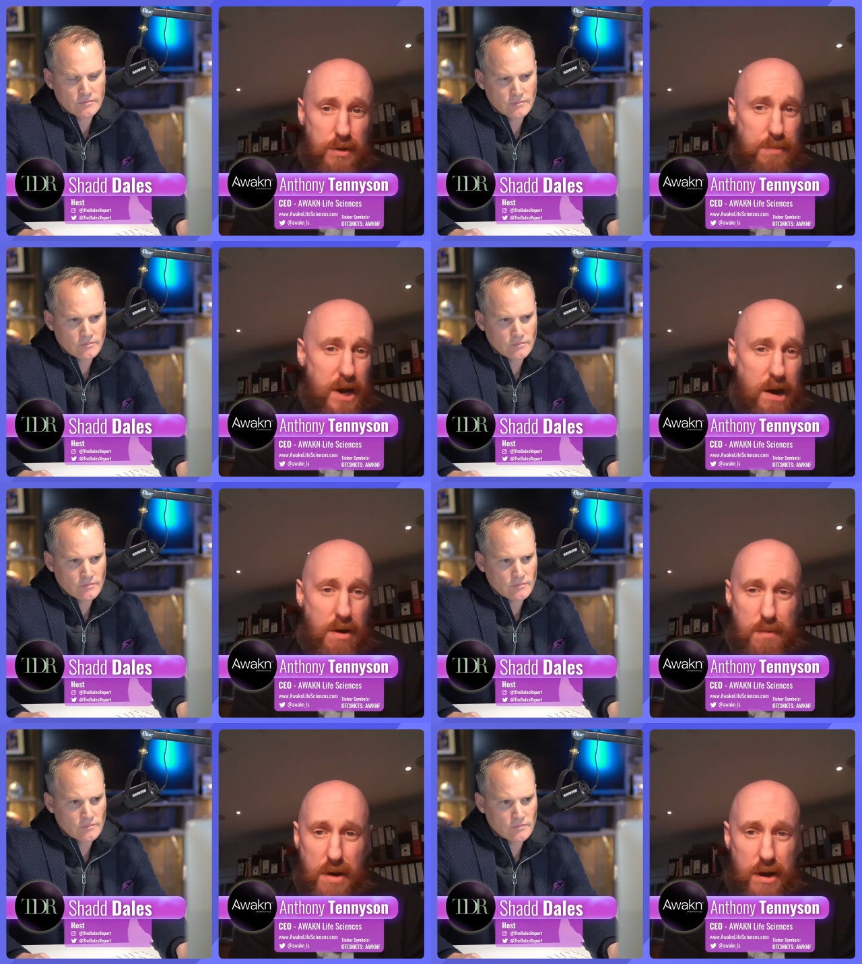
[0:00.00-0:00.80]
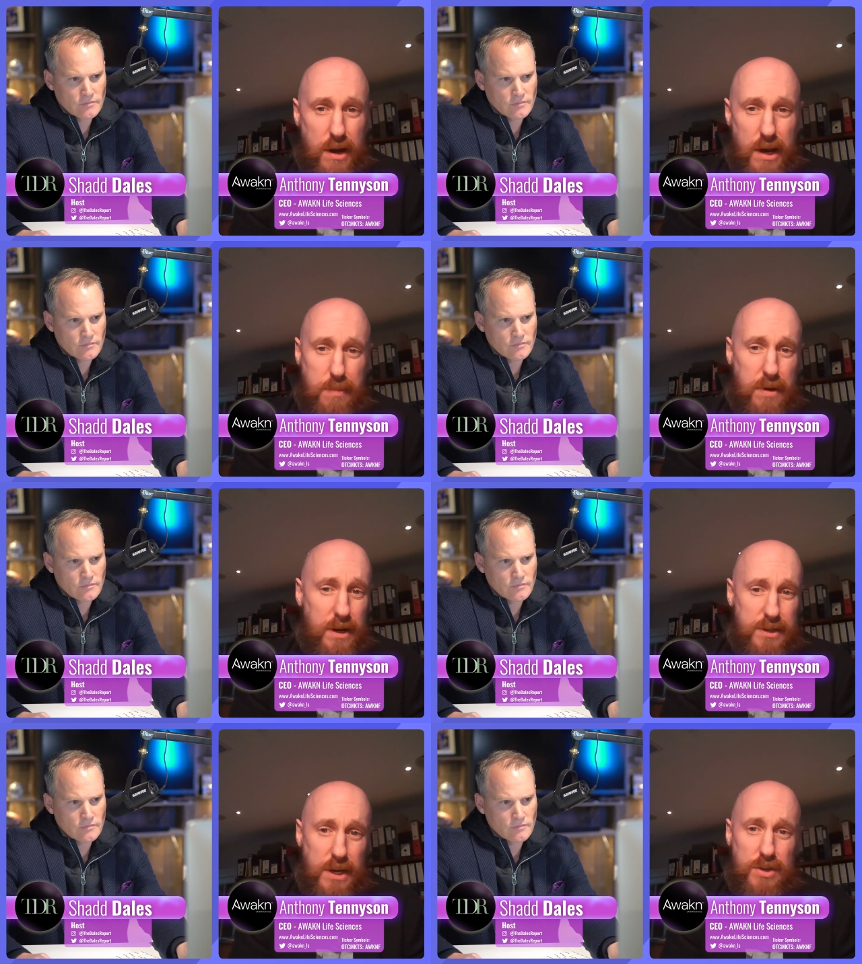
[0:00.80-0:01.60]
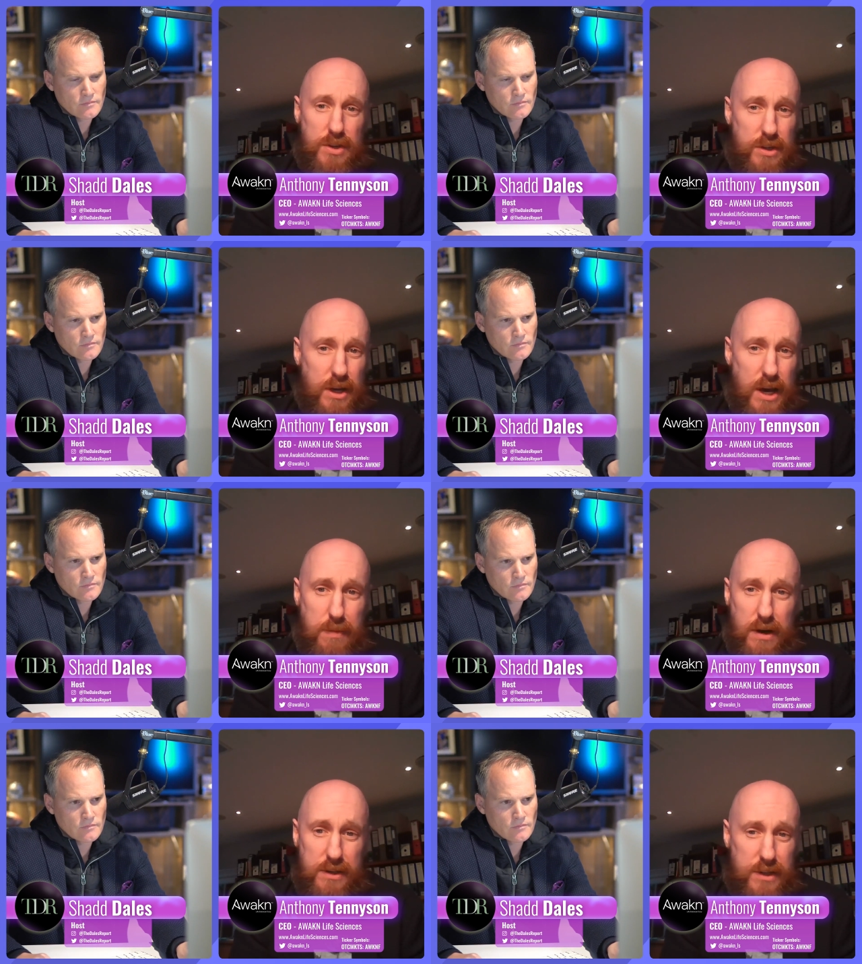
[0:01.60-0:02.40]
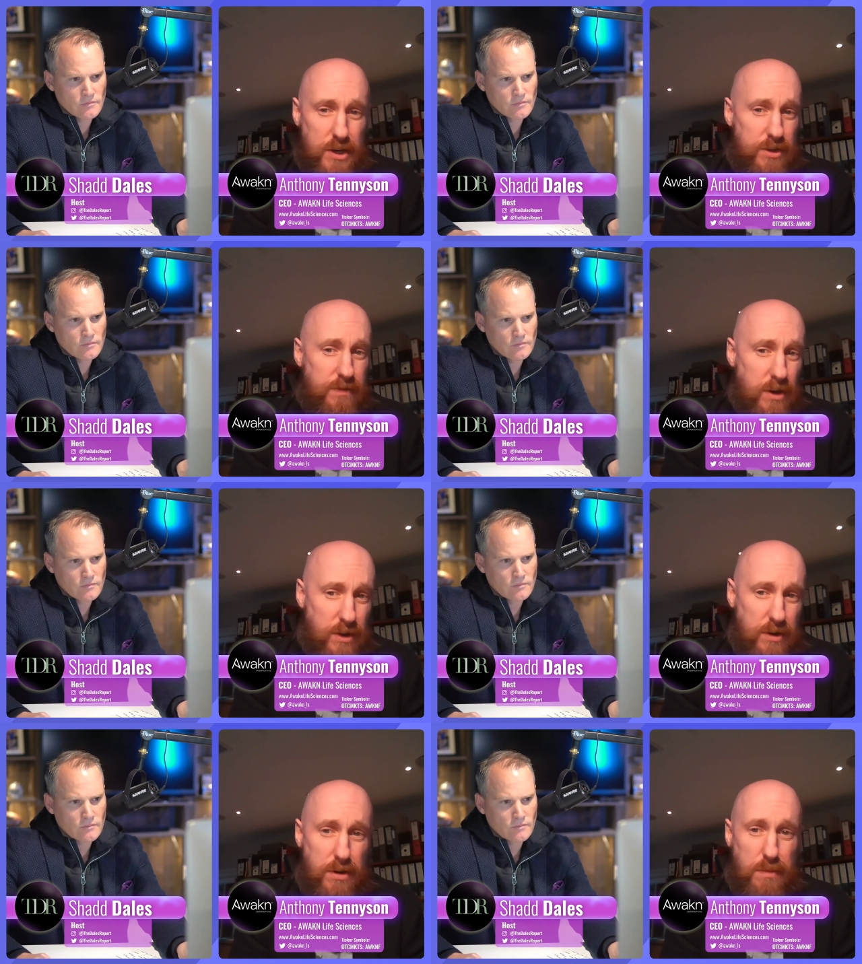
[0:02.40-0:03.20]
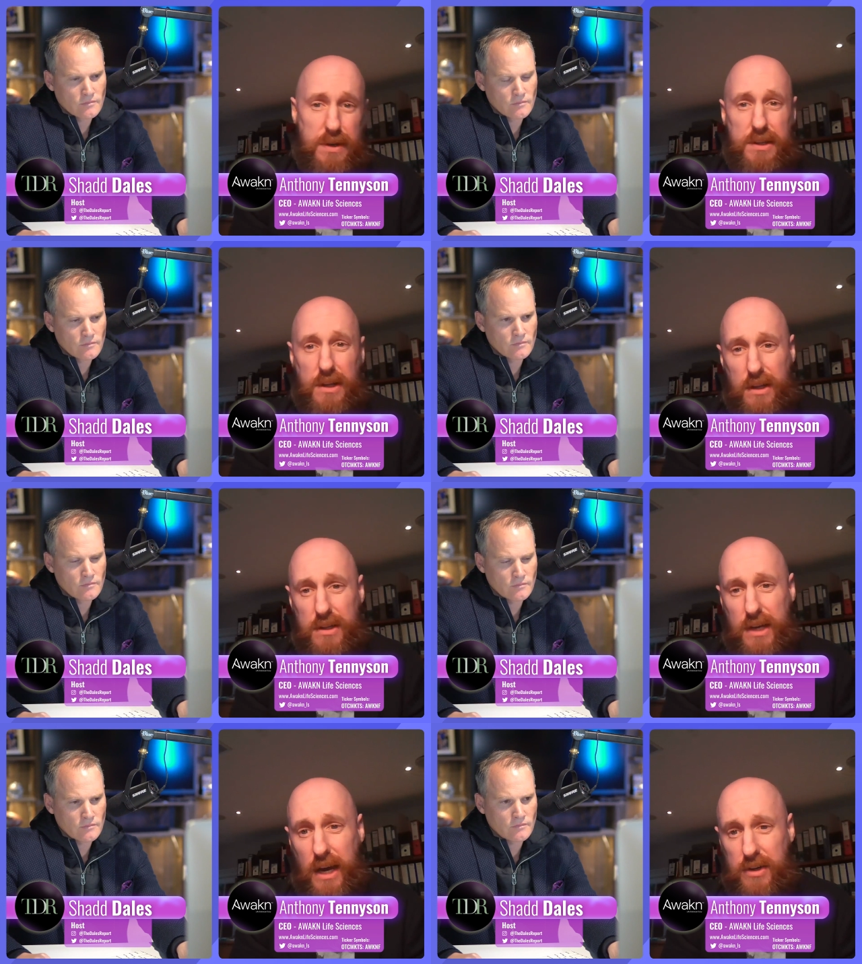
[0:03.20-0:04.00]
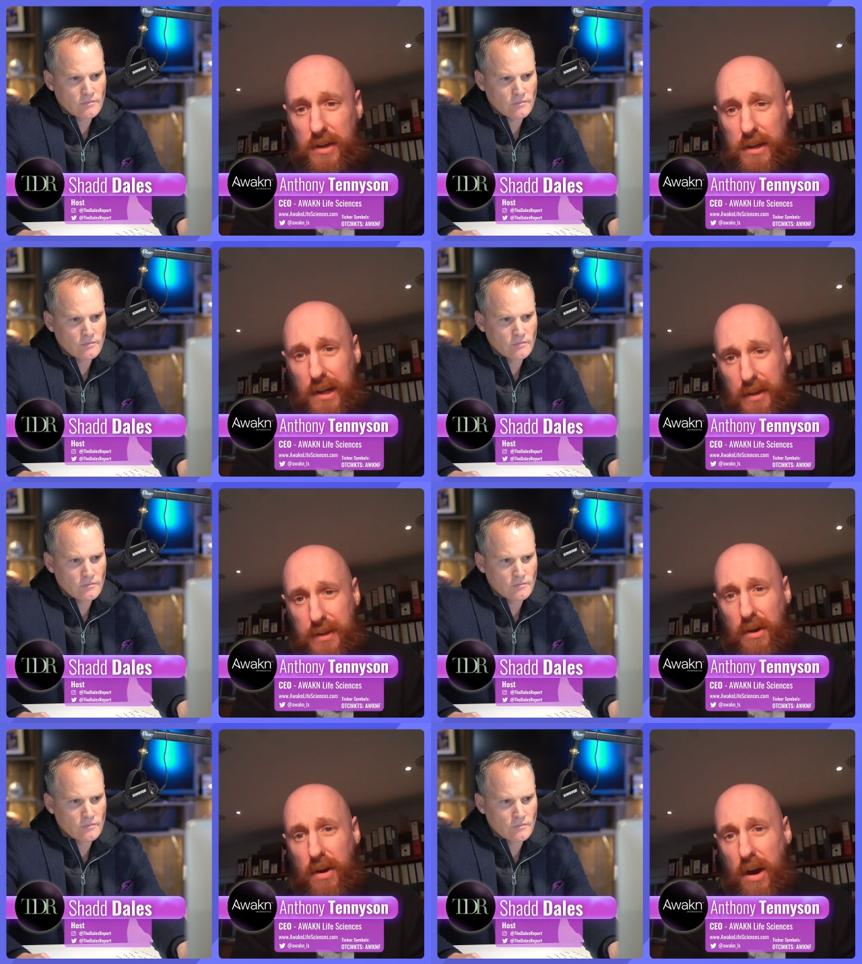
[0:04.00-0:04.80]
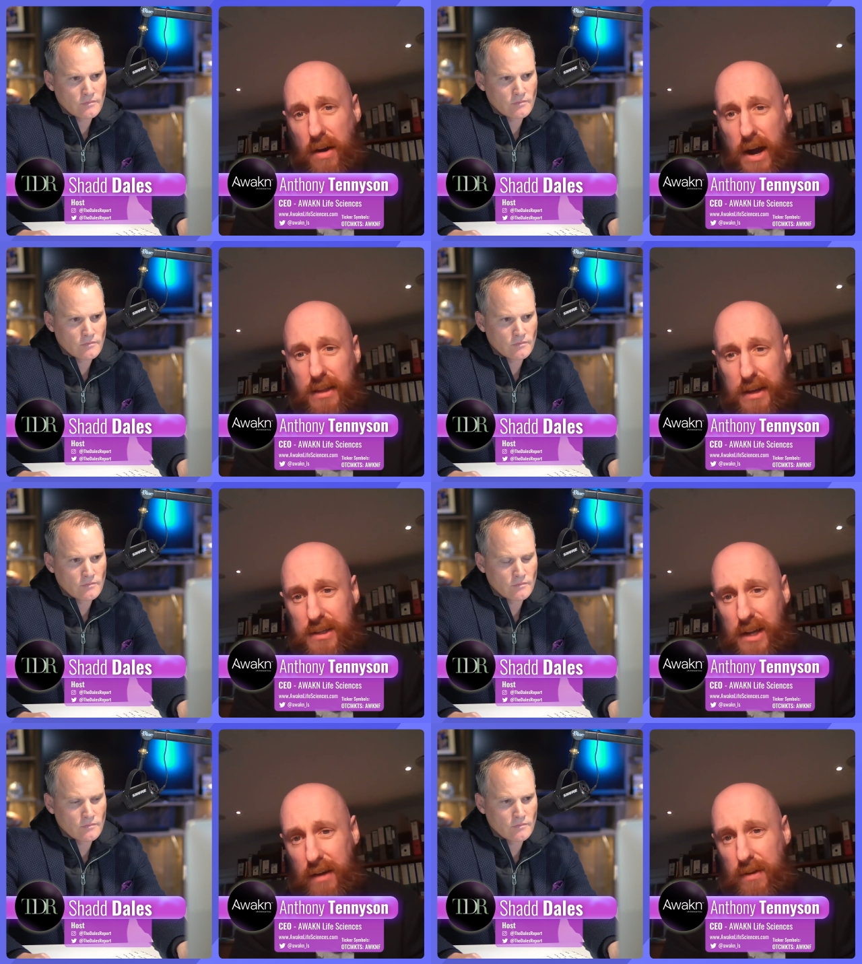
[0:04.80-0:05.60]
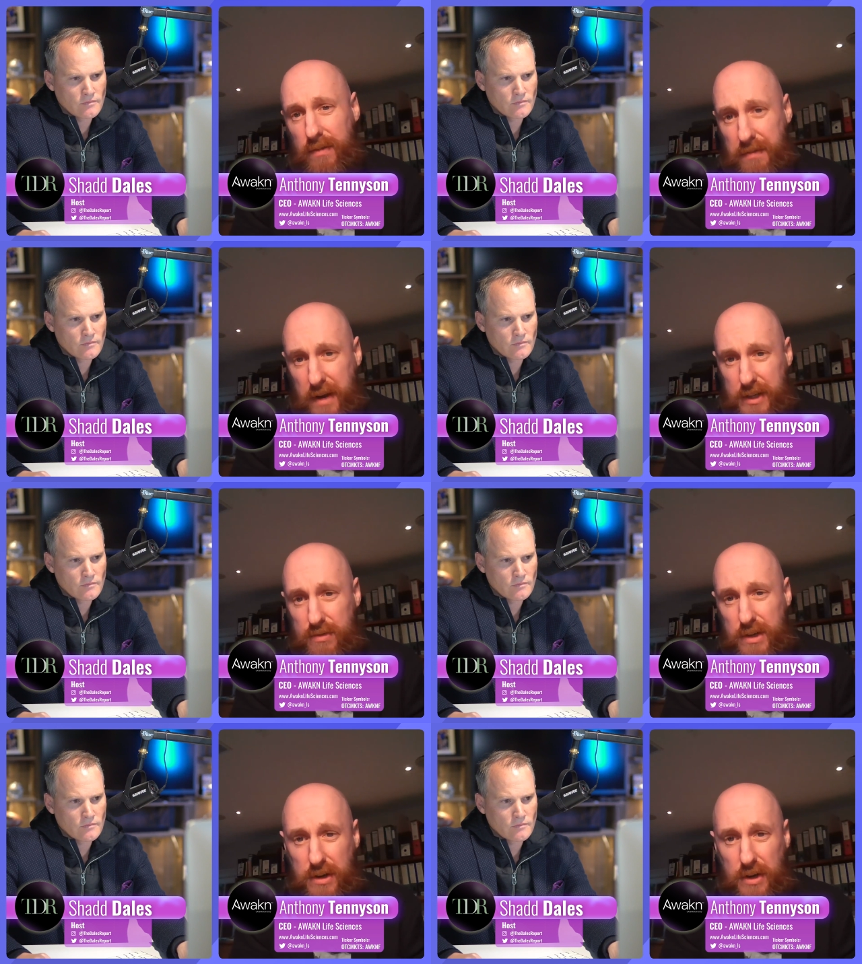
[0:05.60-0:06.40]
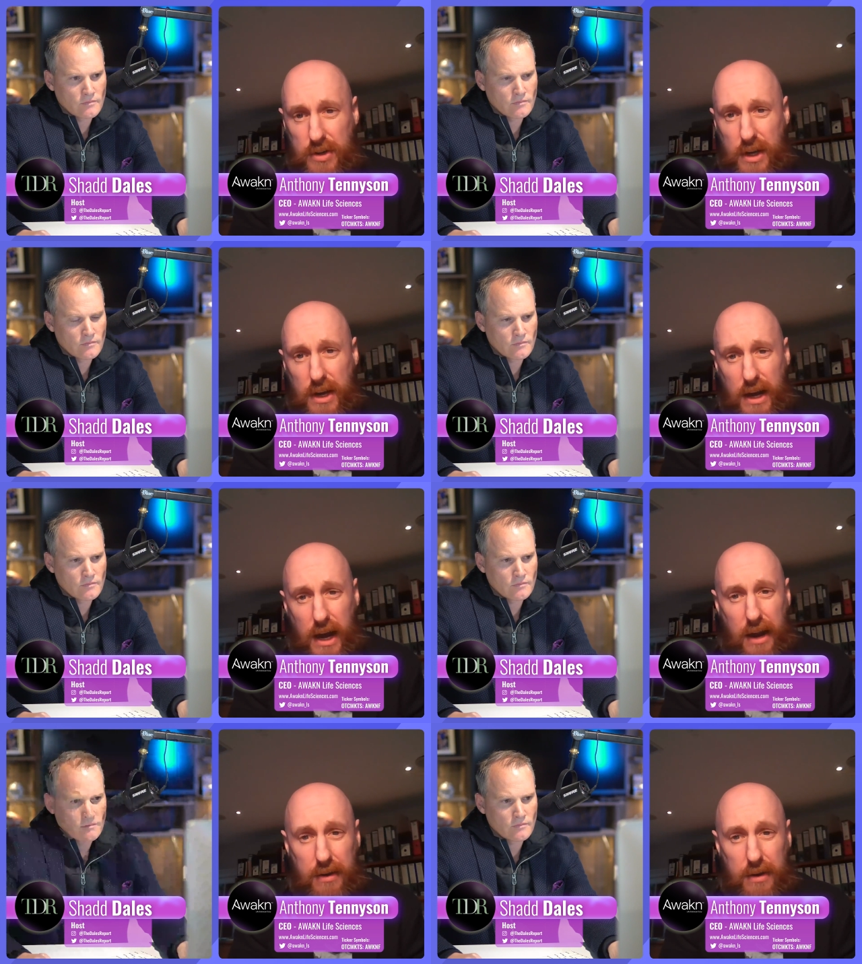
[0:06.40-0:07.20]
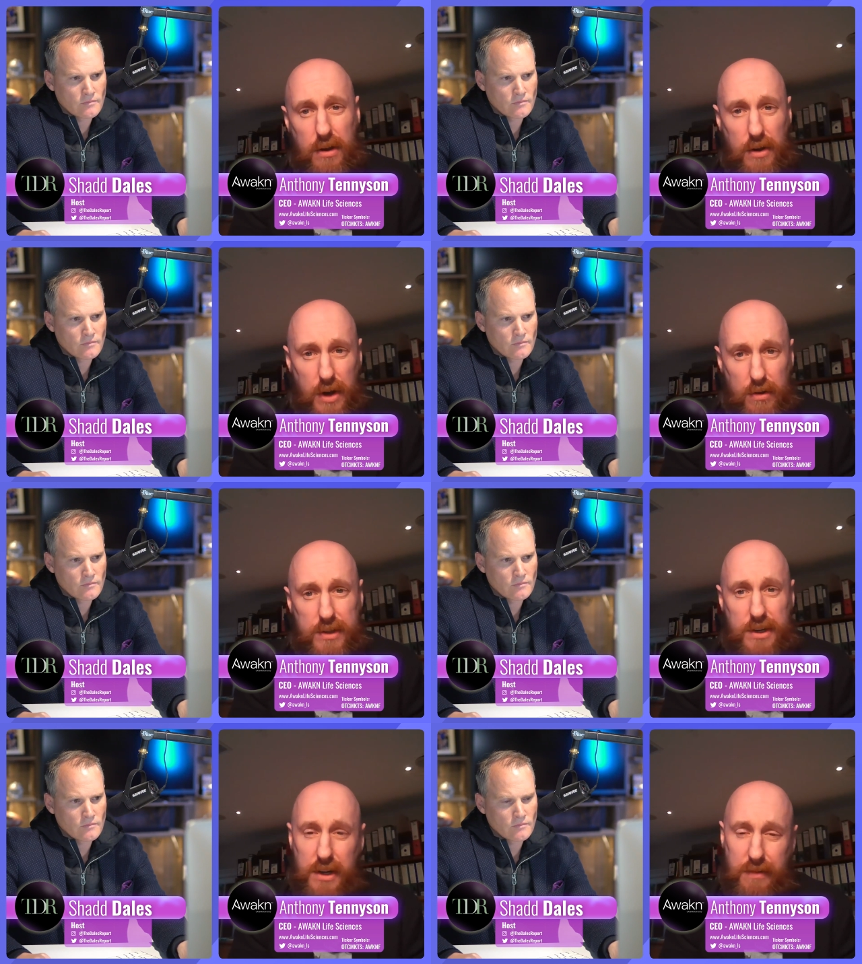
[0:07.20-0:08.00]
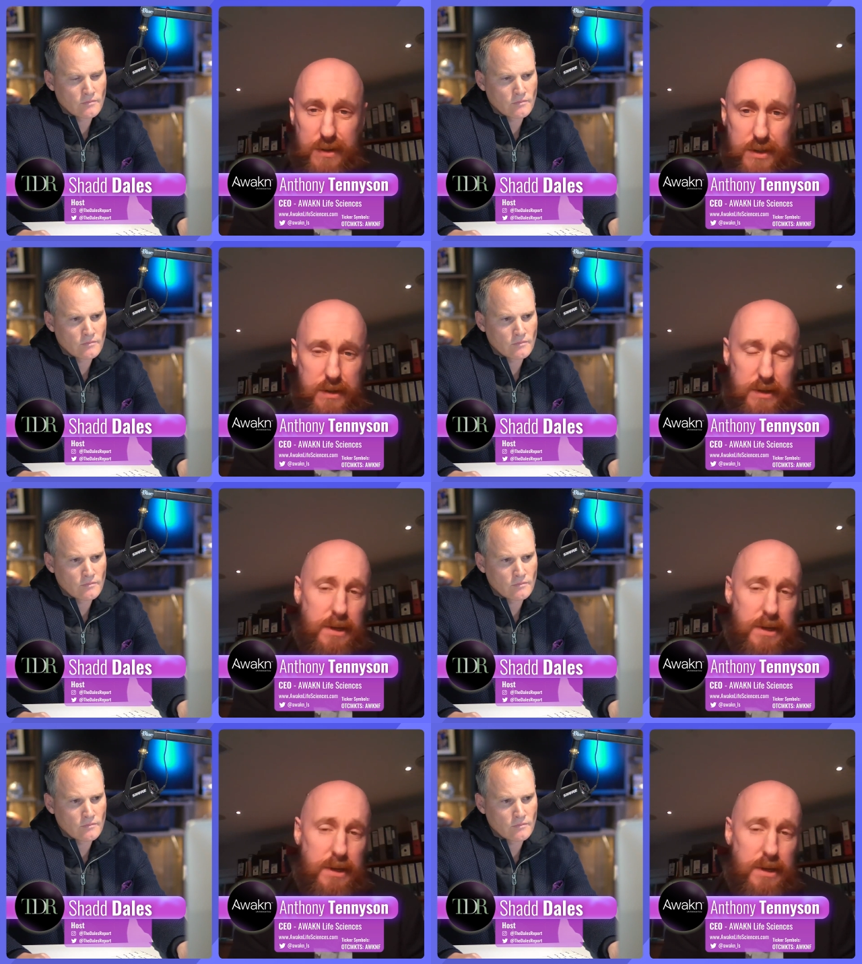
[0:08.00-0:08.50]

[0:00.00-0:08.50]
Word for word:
Speaker 1: Compare our market capitalization to the capitalization of the other companies mm-hmm. in the mm-hmm. sector that are, are at this level of advanced research, and you'll notice the difference.